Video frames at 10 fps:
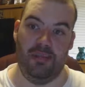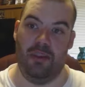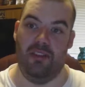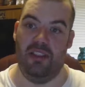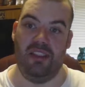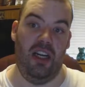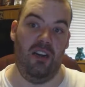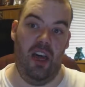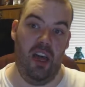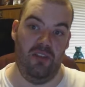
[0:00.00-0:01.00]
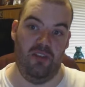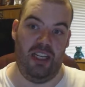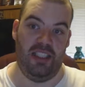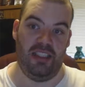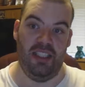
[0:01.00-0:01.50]
experience like
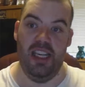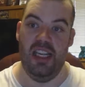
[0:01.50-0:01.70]
O'Hara has,